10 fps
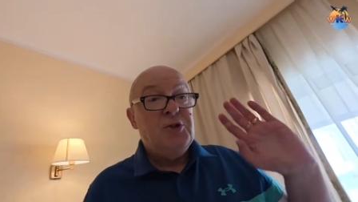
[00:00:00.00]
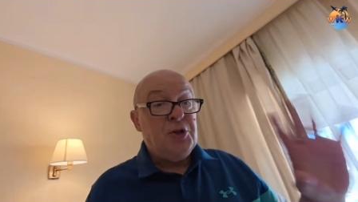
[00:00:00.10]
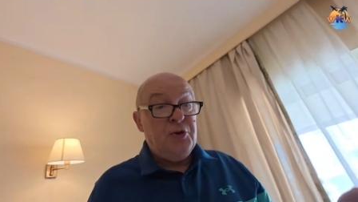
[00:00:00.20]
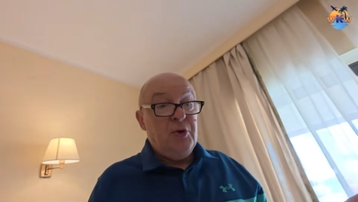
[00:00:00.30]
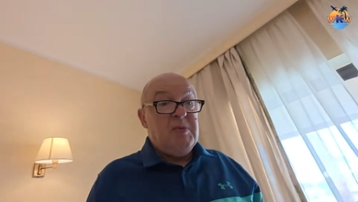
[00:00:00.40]
So
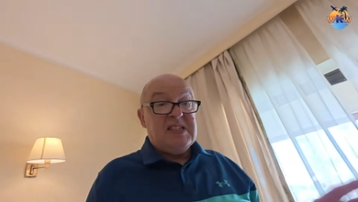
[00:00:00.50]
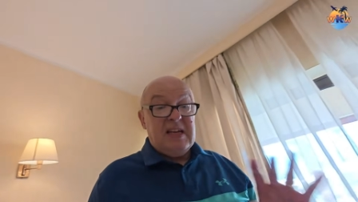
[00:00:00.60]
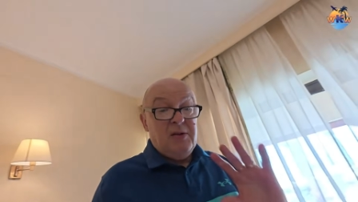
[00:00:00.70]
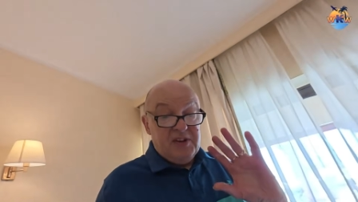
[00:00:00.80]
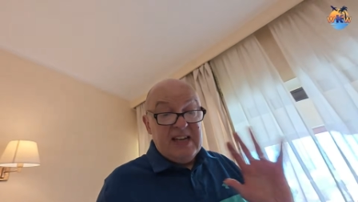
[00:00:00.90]
the room
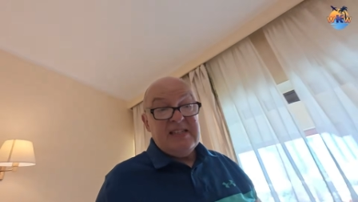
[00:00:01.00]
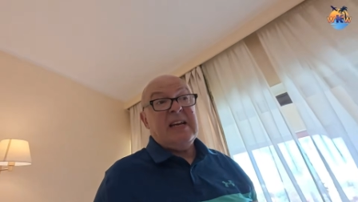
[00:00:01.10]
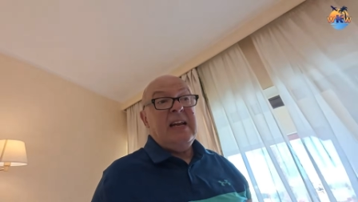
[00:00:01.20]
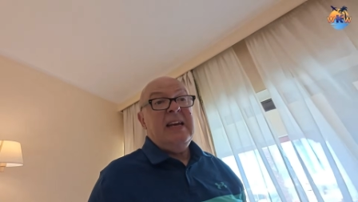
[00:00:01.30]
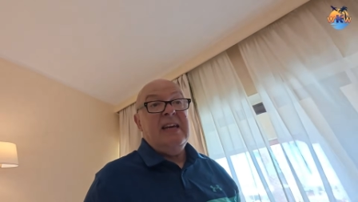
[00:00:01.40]
itself is
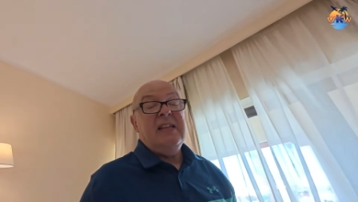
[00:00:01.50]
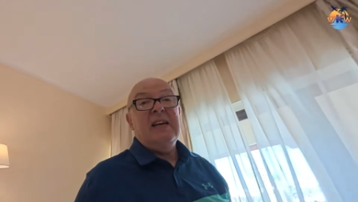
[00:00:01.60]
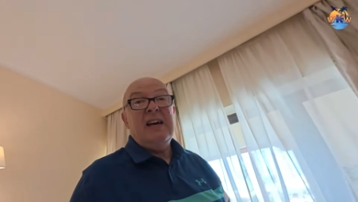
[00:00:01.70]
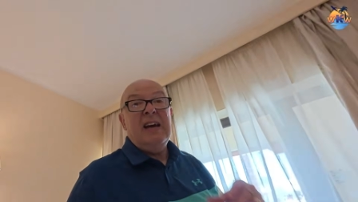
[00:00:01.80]
clean.